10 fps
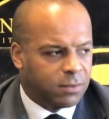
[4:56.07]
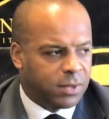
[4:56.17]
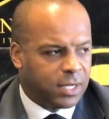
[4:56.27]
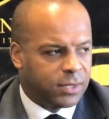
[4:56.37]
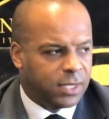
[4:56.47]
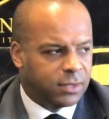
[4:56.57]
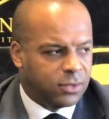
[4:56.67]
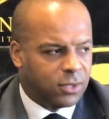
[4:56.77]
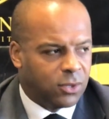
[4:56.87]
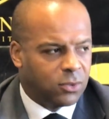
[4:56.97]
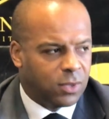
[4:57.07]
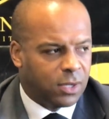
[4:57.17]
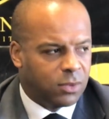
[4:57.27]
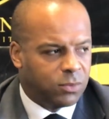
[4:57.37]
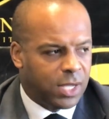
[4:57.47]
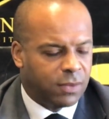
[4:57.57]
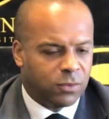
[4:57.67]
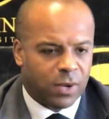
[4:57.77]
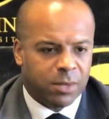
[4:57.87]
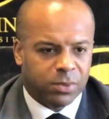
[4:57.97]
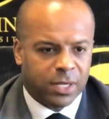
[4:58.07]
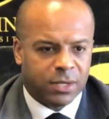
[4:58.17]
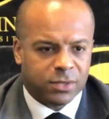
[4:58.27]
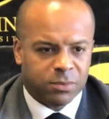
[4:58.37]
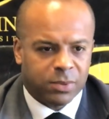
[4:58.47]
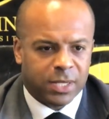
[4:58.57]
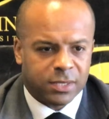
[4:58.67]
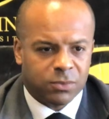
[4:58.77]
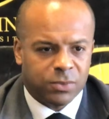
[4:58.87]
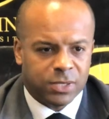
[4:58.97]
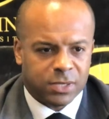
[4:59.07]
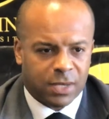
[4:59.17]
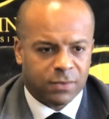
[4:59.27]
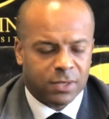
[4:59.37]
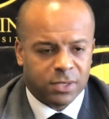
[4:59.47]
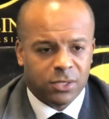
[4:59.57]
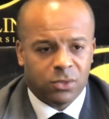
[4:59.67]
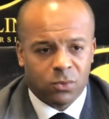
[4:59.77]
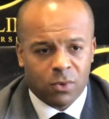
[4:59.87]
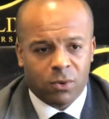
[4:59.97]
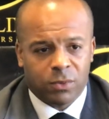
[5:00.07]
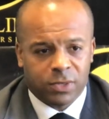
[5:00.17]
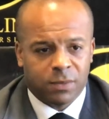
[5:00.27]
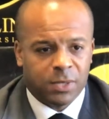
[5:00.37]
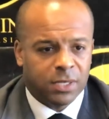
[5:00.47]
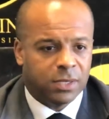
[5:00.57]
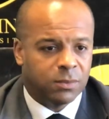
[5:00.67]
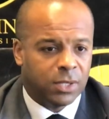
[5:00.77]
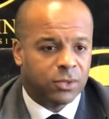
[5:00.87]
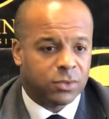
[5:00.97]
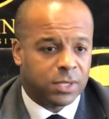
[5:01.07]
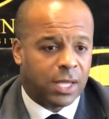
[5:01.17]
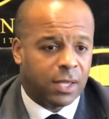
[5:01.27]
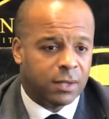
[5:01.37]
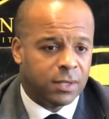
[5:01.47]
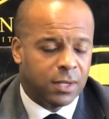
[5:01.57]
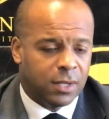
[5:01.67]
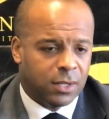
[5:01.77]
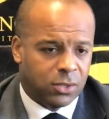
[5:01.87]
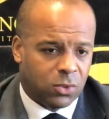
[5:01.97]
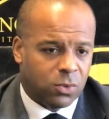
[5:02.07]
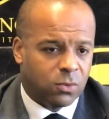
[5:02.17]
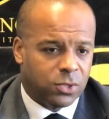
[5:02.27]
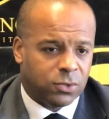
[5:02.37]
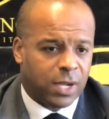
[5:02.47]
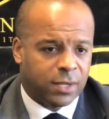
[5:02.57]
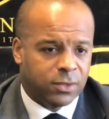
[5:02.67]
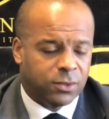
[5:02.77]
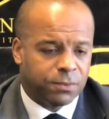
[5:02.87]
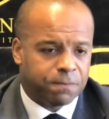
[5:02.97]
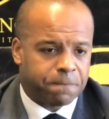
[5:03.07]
But I think, you know, we have the right players in place, and we just have to continue to work with them to get them to understand, you know, what we're trying to do.